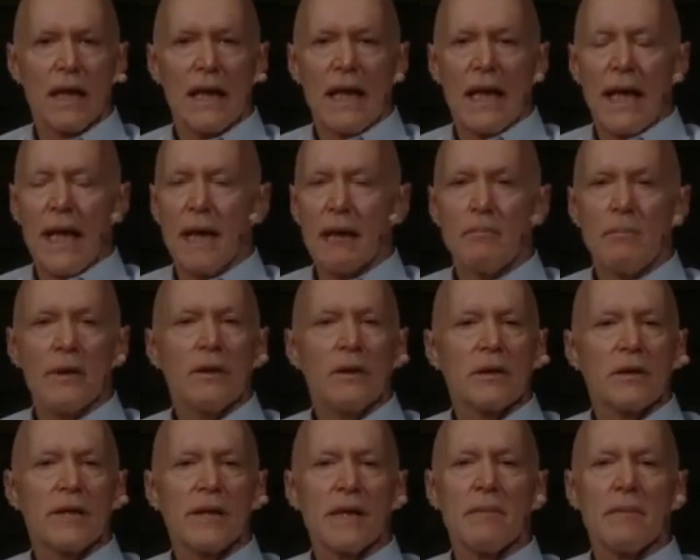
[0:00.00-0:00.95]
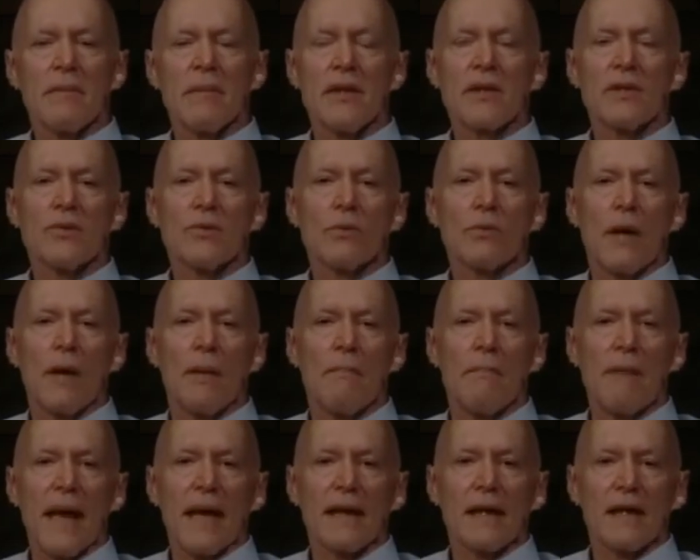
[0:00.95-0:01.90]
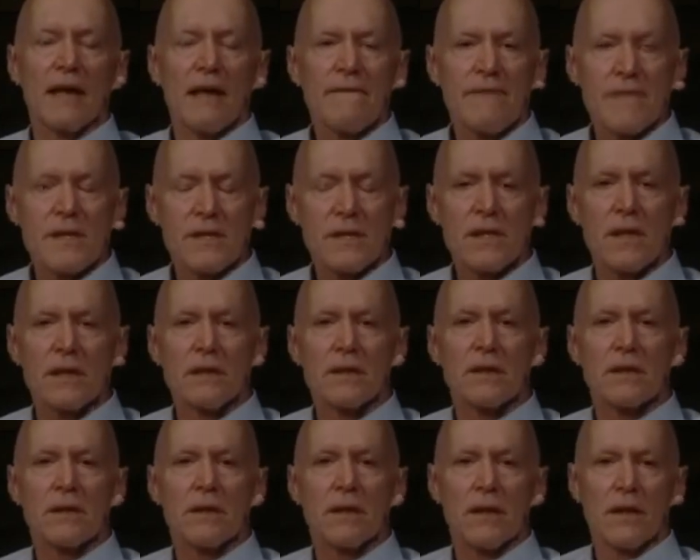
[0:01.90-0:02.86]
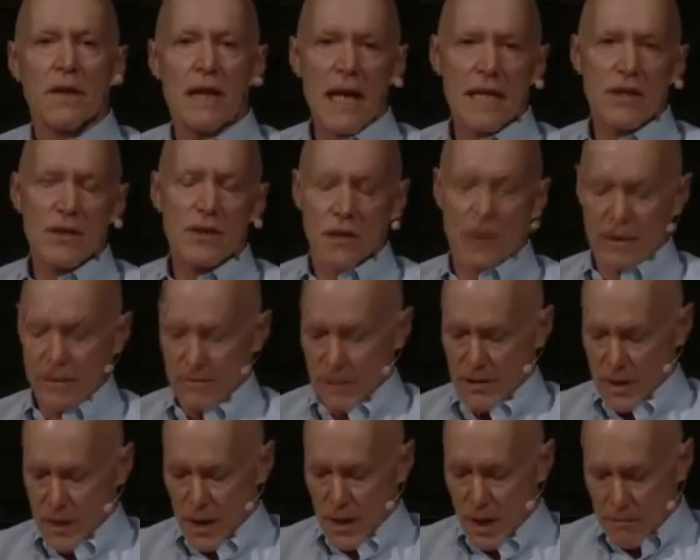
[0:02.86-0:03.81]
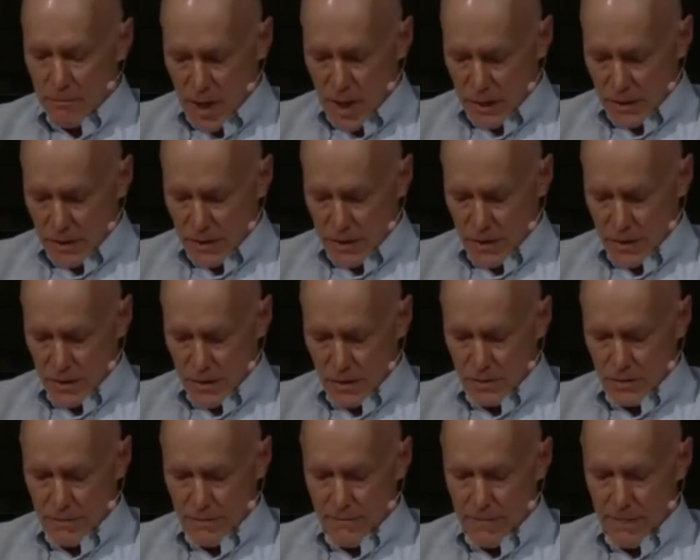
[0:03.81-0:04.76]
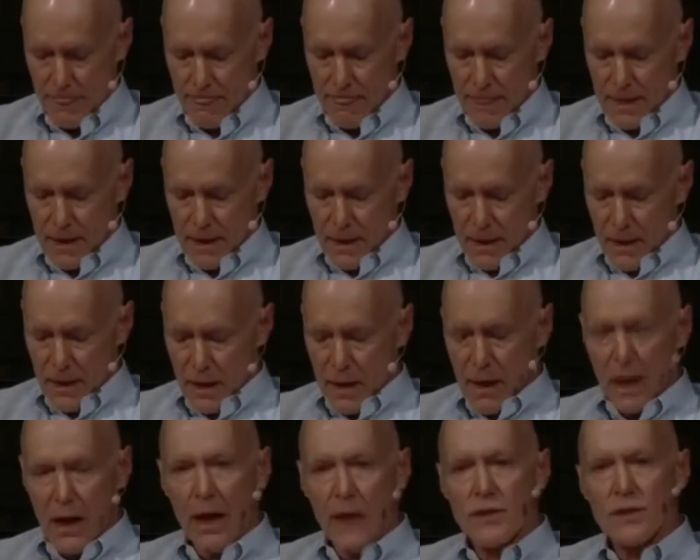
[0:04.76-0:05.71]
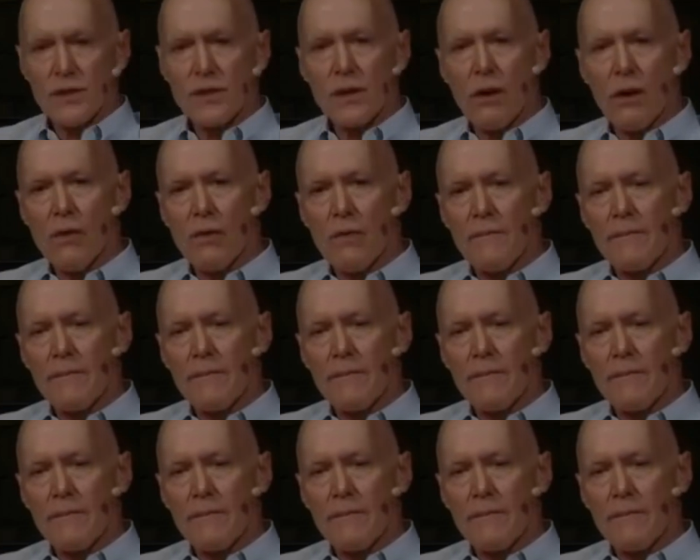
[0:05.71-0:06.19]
and built him into a magnificent nation, a multitude. And so